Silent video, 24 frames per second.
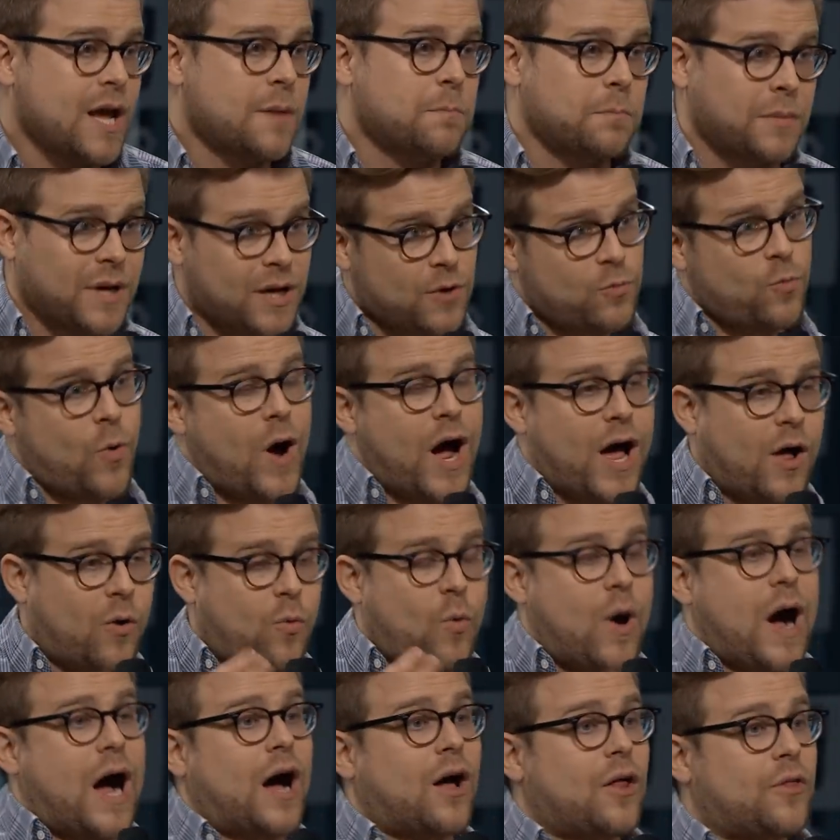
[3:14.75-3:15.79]
Meanwhile,
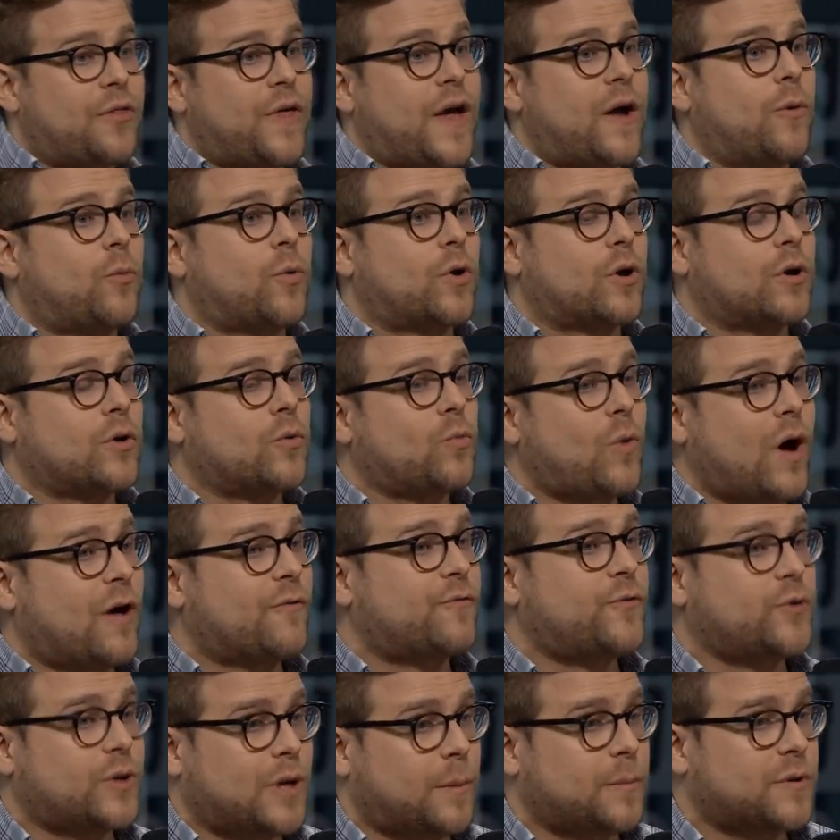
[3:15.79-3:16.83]
while they were, while
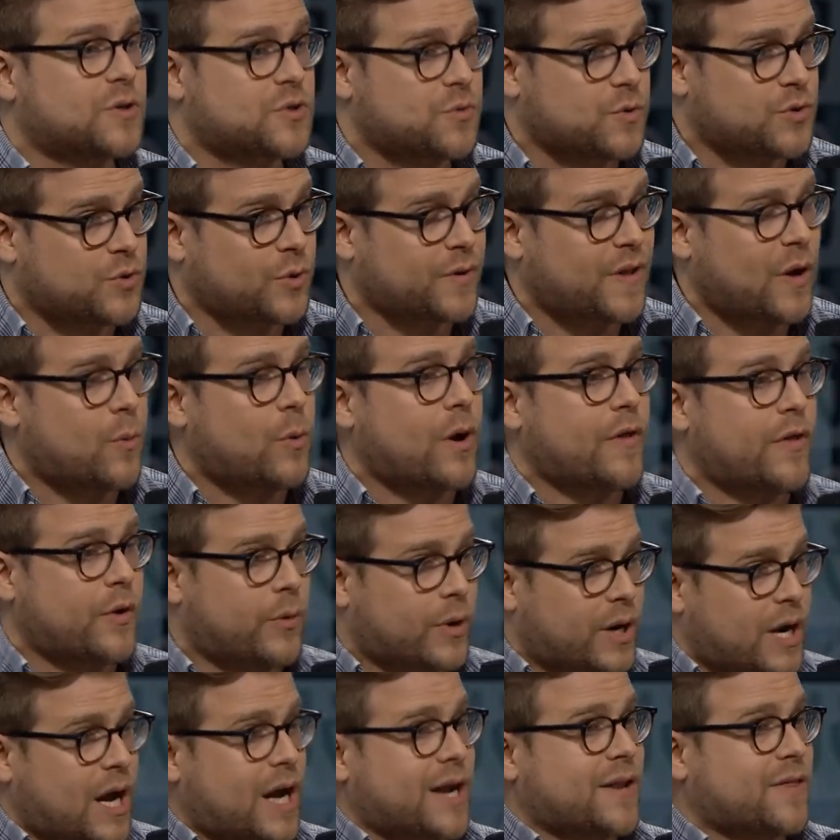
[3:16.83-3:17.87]
food companies were doing that, while they
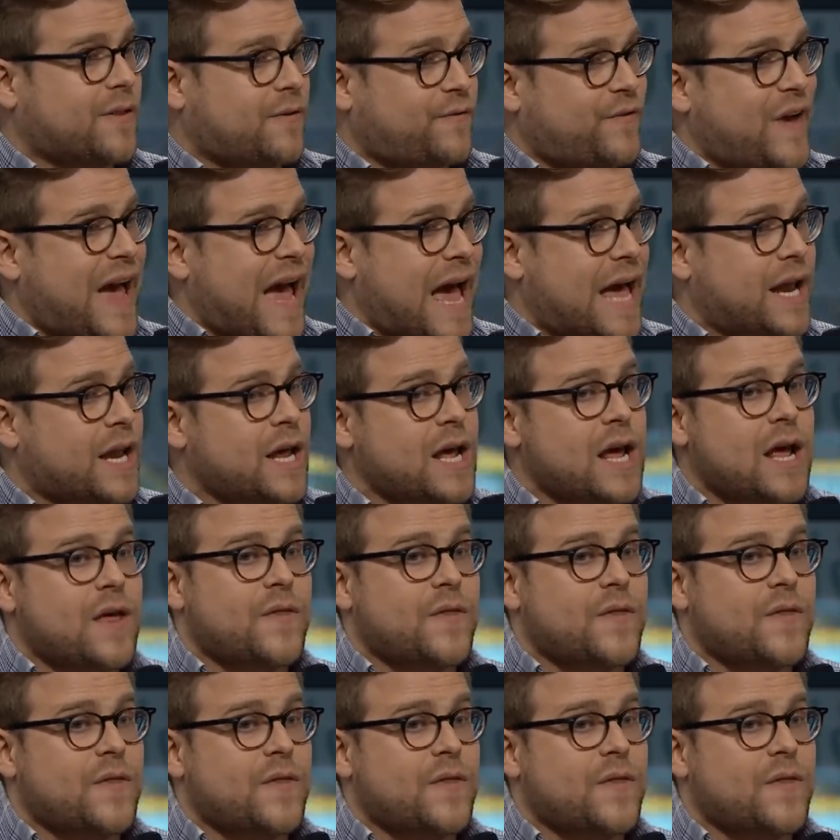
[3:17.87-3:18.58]
were cutting the fat,